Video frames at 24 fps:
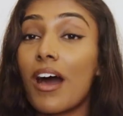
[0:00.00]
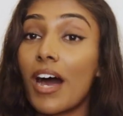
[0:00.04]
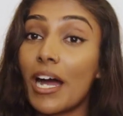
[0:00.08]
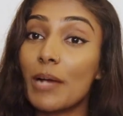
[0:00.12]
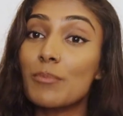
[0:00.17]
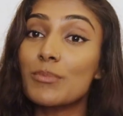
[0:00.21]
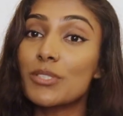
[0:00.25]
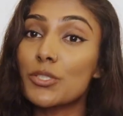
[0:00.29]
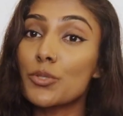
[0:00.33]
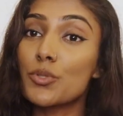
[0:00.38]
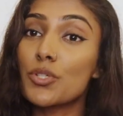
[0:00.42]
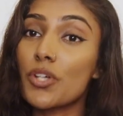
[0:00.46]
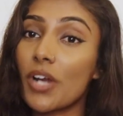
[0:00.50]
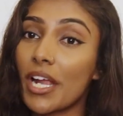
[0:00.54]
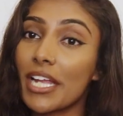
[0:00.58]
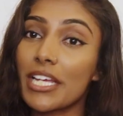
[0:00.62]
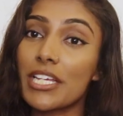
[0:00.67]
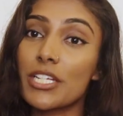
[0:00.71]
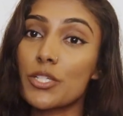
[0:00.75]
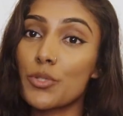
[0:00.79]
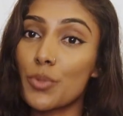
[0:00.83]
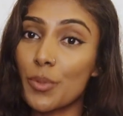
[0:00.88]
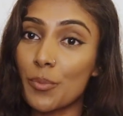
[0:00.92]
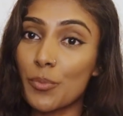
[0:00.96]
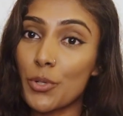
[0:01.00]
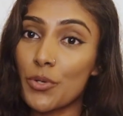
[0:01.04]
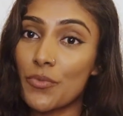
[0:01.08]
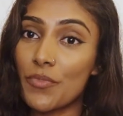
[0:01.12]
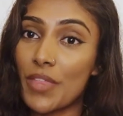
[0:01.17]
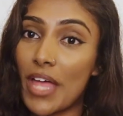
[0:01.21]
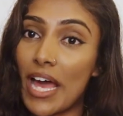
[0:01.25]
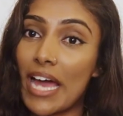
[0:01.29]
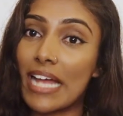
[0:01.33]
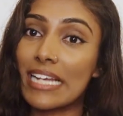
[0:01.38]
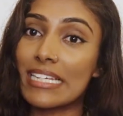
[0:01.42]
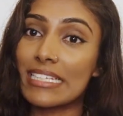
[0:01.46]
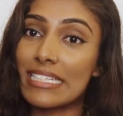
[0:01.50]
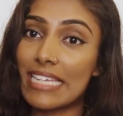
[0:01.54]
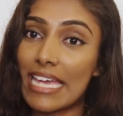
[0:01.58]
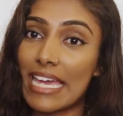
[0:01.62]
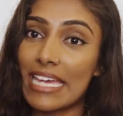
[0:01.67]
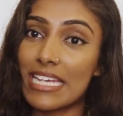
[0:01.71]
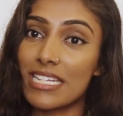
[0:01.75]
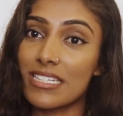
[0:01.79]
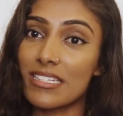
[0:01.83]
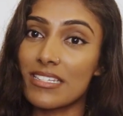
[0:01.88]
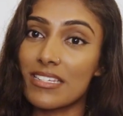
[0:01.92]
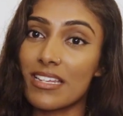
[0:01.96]
I'm still trying to improve that and
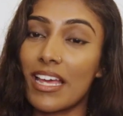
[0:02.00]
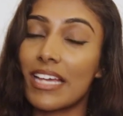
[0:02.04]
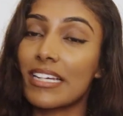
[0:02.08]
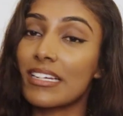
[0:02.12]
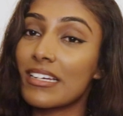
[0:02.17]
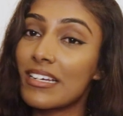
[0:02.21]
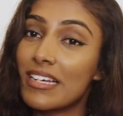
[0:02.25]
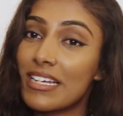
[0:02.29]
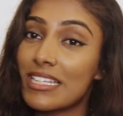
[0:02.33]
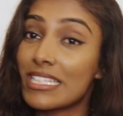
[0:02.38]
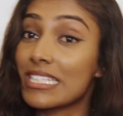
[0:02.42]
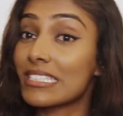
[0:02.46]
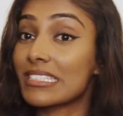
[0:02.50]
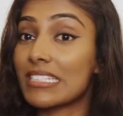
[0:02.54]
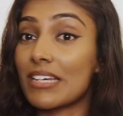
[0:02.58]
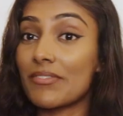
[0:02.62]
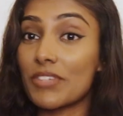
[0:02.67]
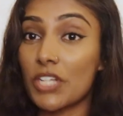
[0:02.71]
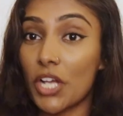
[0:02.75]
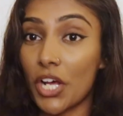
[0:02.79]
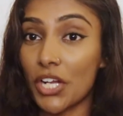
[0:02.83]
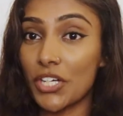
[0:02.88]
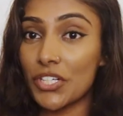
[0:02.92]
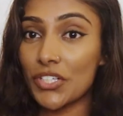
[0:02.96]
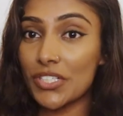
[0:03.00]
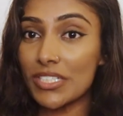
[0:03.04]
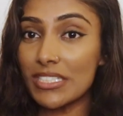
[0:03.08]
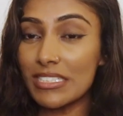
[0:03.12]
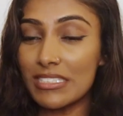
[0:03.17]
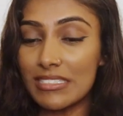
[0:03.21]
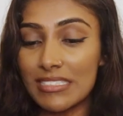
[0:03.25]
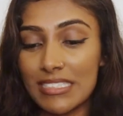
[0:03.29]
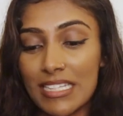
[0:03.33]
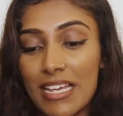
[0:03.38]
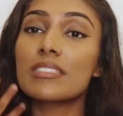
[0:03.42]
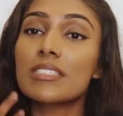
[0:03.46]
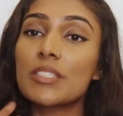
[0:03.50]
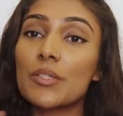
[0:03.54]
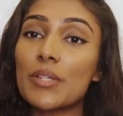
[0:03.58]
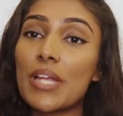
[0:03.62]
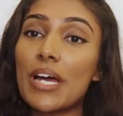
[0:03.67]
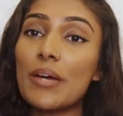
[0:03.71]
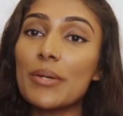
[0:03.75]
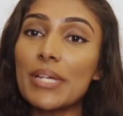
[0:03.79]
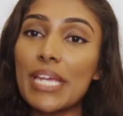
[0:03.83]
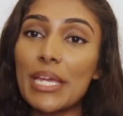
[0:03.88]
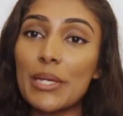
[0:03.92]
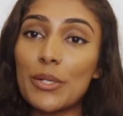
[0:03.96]
get into like the 700s. So
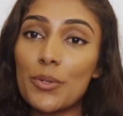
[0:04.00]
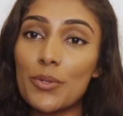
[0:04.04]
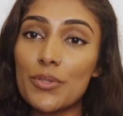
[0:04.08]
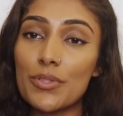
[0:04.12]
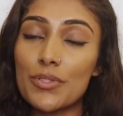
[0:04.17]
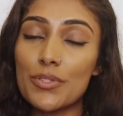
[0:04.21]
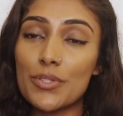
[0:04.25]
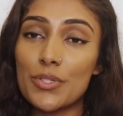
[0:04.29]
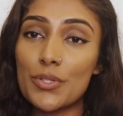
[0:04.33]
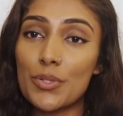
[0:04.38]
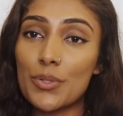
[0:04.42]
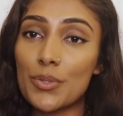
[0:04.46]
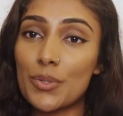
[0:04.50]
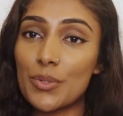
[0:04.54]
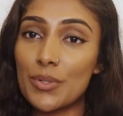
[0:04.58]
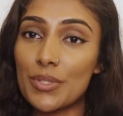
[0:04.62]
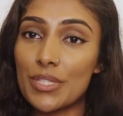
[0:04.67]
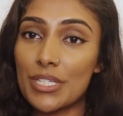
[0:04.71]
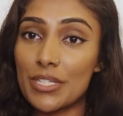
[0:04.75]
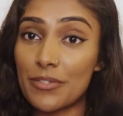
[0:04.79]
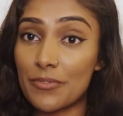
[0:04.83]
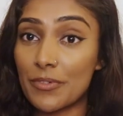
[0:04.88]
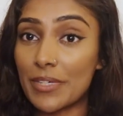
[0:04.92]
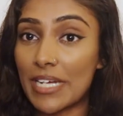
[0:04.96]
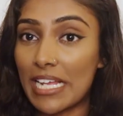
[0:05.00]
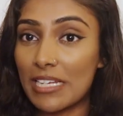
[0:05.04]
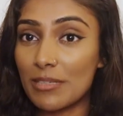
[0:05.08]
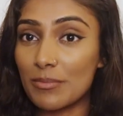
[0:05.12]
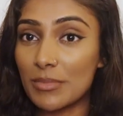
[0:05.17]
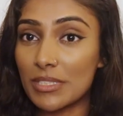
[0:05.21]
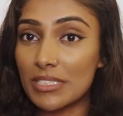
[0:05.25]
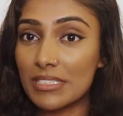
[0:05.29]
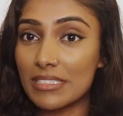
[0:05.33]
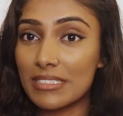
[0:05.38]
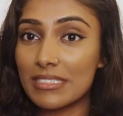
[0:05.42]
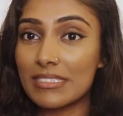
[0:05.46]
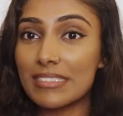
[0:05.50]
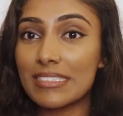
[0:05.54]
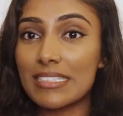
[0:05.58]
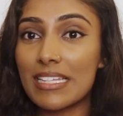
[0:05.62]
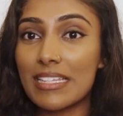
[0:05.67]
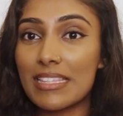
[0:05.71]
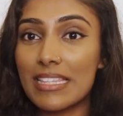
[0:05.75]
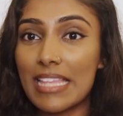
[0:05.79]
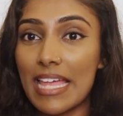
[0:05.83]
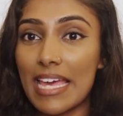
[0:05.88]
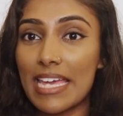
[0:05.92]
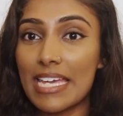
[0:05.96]
now getting on to the different elements,
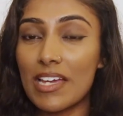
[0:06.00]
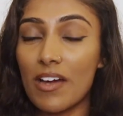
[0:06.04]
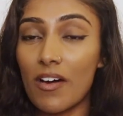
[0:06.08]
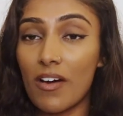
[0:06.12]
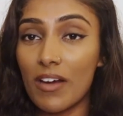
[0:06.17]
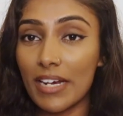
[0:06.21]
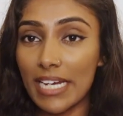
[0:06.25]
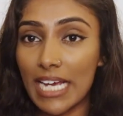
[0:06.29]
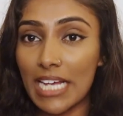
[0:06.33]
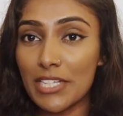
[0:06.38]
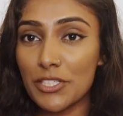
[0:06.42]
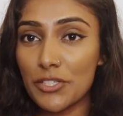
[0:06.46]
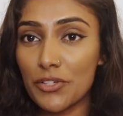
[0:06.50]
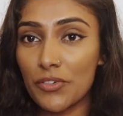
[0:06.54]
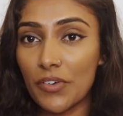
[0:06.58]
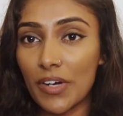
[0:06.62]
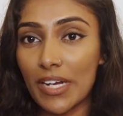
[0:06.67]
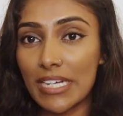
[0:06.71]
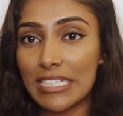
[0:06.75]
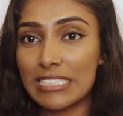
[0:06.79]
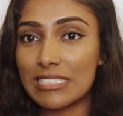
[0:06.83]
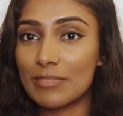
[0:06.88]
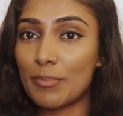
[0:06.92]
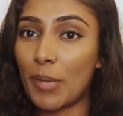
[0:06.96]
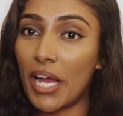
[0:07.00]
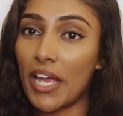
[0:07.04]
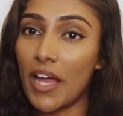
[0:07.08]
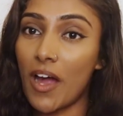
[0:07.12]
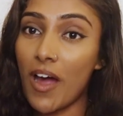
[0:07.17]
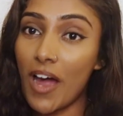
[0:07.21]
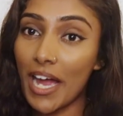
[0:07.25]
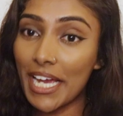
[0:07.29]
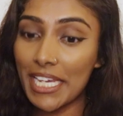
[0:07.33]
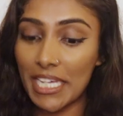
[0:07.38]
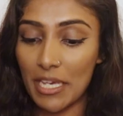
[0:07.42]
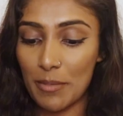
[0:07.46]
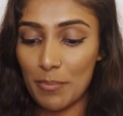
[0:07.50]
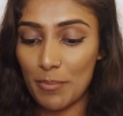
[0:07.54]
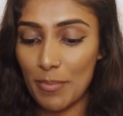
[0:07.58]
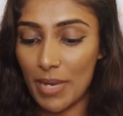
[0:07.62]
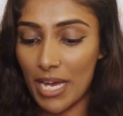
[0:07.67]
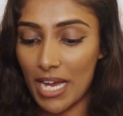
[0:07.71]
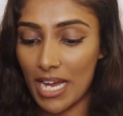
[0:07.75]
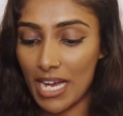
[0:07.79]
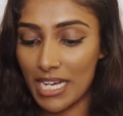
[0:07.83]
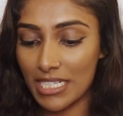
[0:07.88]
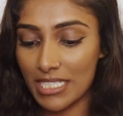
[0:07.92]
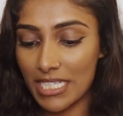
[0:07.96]
they are categorized by high
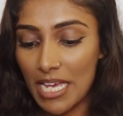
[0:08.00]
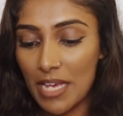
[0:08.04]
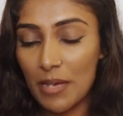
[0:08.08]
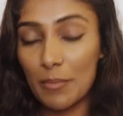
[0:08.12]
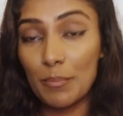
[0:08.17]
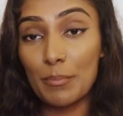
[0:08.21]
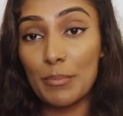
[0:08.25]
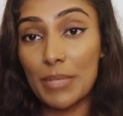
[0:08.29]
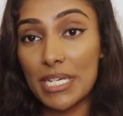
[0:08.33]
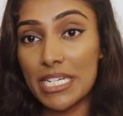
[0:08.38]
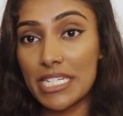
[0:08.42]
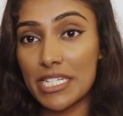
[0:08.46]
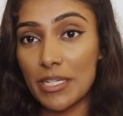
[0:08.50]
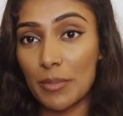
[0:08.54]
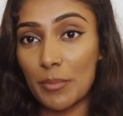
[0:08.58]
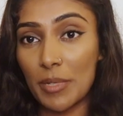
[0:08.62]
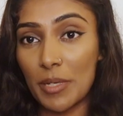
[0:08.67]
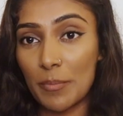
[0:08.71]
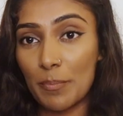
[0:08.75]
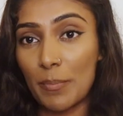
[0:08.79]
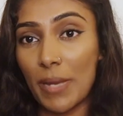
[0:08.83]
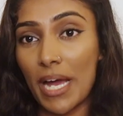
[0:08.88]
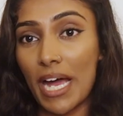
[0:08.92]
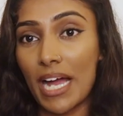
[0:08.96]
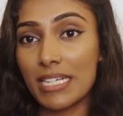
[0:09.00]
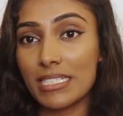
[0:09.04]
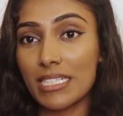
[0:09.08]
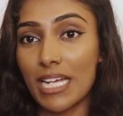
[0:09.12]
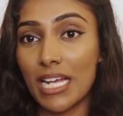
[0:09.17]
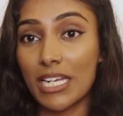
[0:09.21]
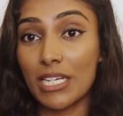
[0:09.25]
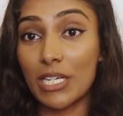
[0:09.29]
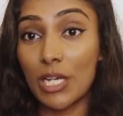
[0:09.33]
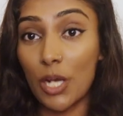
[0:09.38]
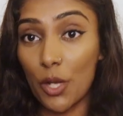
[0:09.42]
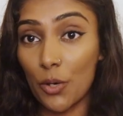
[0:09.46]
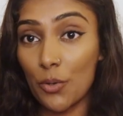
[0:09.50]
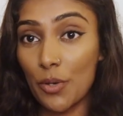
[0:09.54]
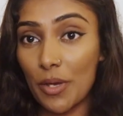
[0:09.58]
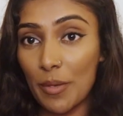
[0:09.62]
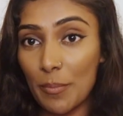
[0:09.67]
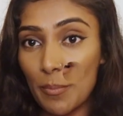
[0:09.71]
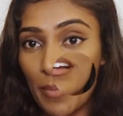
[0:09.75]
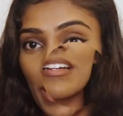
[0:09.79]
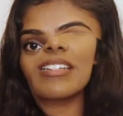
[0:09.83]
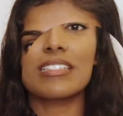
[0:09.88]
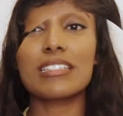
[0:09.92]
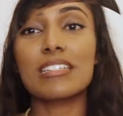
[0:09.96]
impact, medium impact, and low
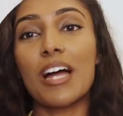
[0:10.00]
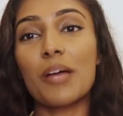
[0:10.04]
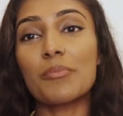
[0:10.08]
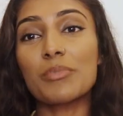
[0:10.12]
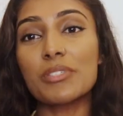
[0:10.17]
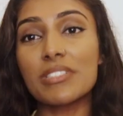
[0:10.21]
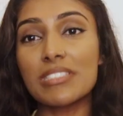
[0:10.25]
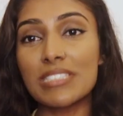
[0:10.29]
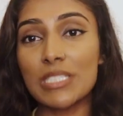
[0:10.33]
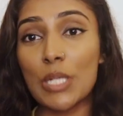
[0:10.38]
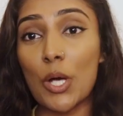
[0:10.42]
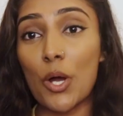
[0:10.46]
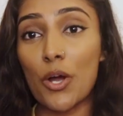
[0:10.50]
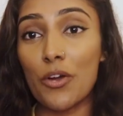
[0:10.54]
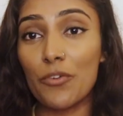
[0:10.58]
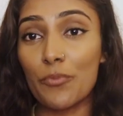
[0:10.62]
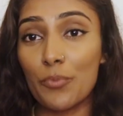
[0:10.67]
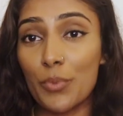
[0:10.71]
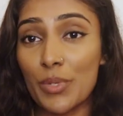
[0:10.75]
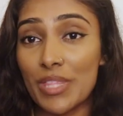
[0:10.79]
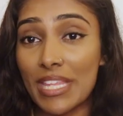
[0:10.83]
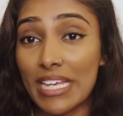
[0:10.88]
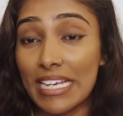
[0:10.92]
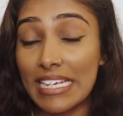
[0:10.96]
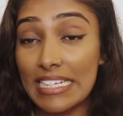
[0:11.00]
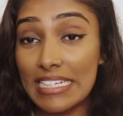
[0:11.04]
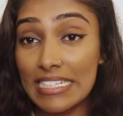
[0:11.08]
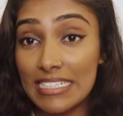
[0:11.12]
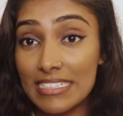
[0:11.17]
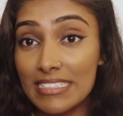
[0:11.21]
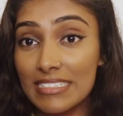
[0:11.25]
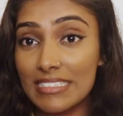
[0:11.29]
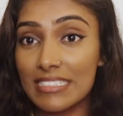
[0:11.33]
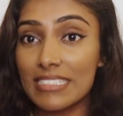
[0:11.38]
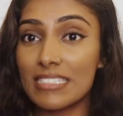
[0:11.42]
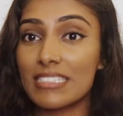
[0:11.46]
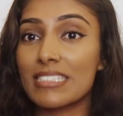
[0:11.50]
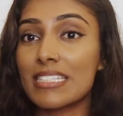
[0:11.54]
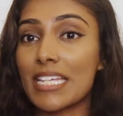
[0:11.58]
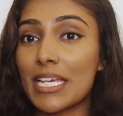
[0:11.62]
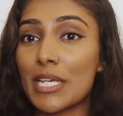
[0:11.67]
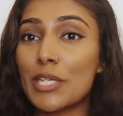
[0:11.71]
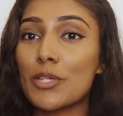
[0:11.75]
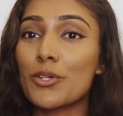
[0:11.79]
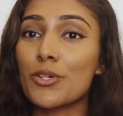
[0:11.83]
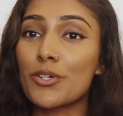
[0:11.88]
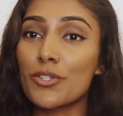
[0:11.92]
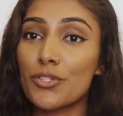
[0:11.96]
impact. I want to start off with the easiest
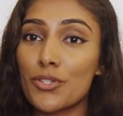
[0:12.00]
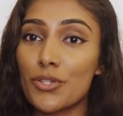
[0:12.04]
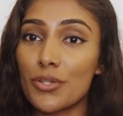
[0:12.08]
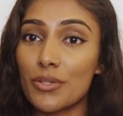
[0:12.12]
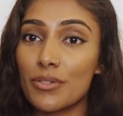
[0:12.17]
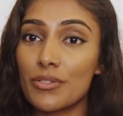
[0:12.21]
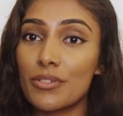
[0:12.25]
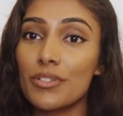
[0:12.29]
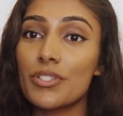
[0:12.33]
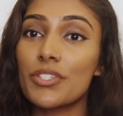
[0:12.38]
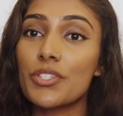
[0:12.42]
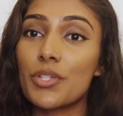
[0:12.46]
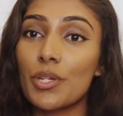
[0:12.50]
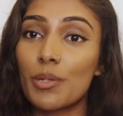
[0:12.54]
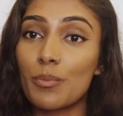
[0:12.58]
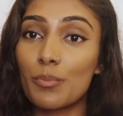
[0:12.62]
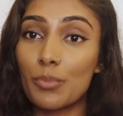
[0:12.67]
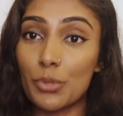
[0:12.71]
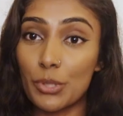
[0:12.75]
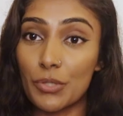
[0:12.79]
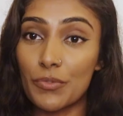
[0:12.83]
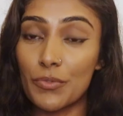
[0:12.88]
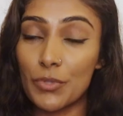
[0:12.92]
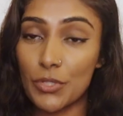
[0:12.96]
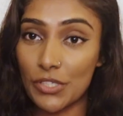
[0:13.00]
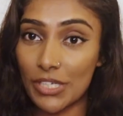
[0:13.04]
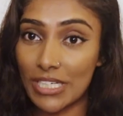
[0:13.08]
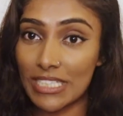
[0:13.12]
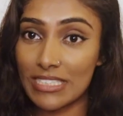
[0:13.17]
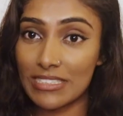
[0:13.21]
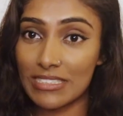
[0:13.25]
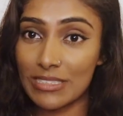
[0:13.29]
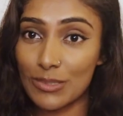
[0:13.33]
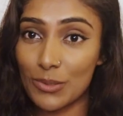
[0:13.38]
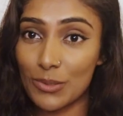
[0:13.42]
thing you can do to improve your credit